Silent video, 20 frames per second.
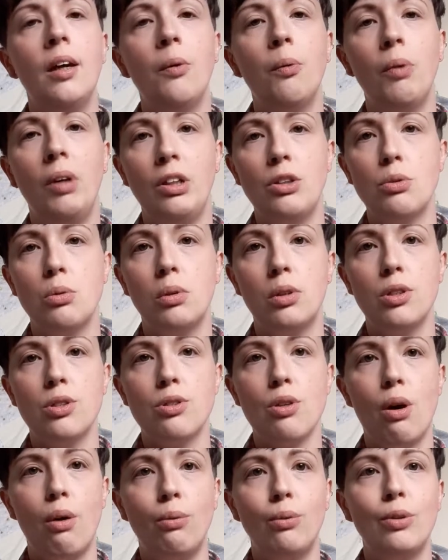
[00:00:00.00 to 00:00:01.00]
which was
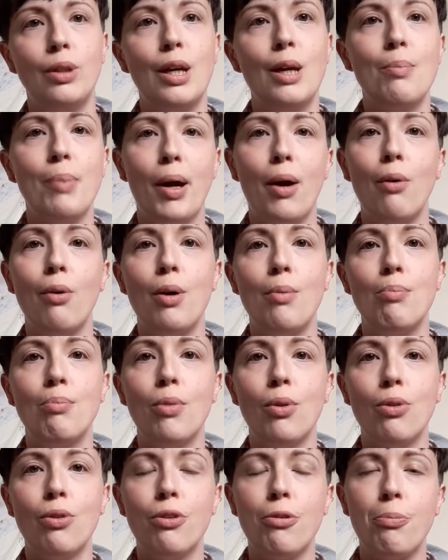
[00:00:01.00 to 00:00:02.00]
only about a
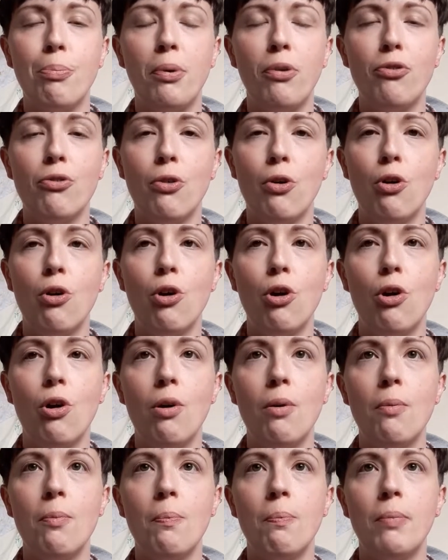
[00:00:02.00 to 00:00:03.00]
month before
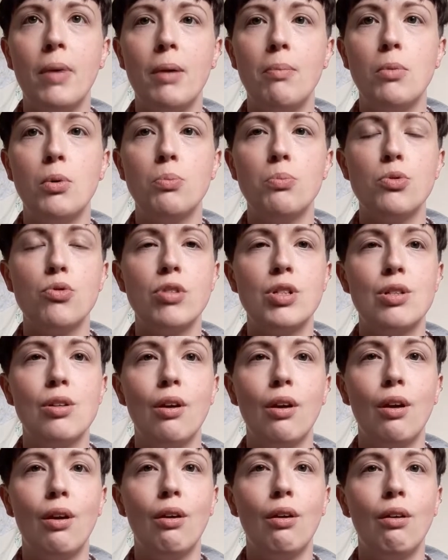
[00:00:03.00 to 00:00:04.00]
my mum's
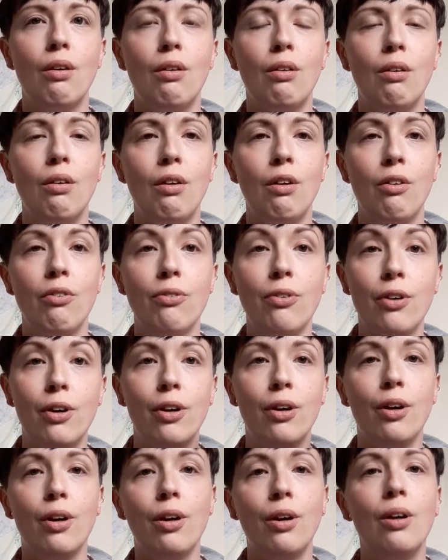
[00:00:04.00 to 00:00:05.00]
return of
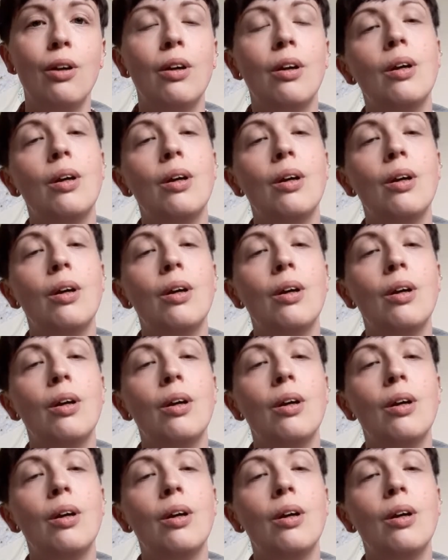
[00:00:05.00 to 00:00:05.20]
her